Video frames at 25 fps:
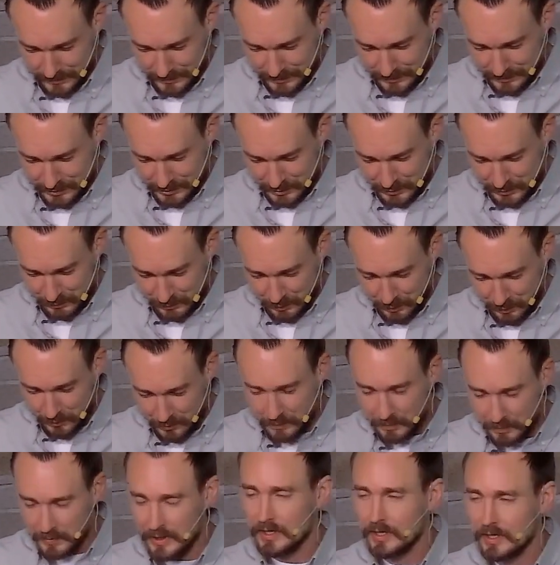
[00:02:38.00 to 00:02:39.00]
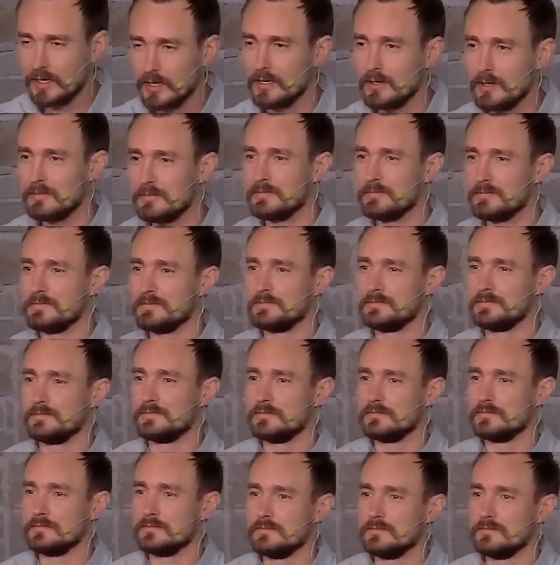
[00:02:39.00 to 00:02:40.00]
She woke me up,
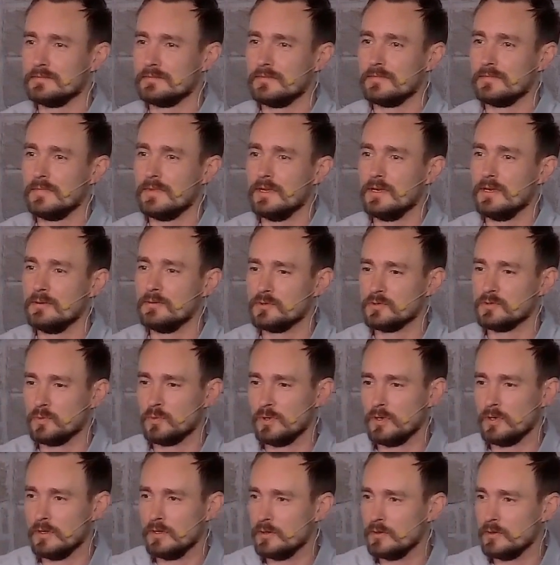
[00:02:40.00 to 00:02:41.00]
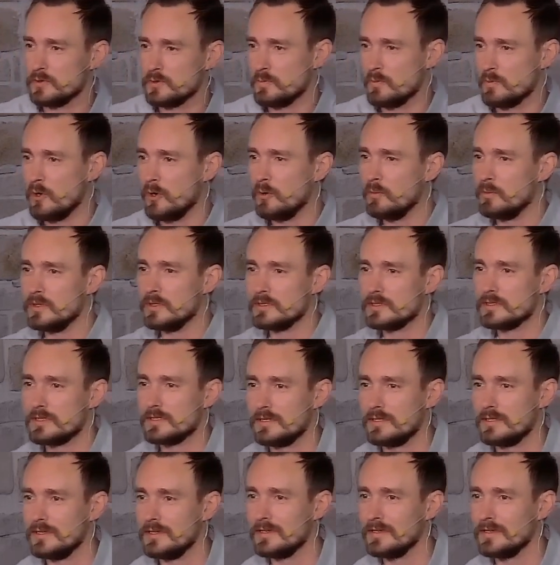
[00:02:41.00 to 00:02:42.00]
and it was one of those moments
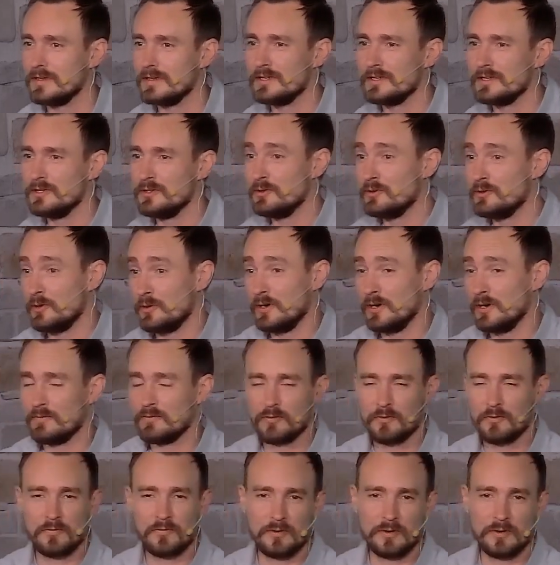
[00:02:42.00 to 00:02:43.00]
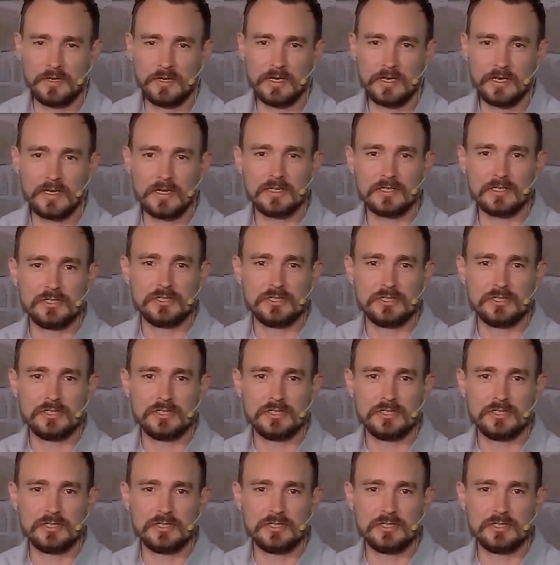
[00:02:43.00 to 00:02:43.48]
that you don't ever forget.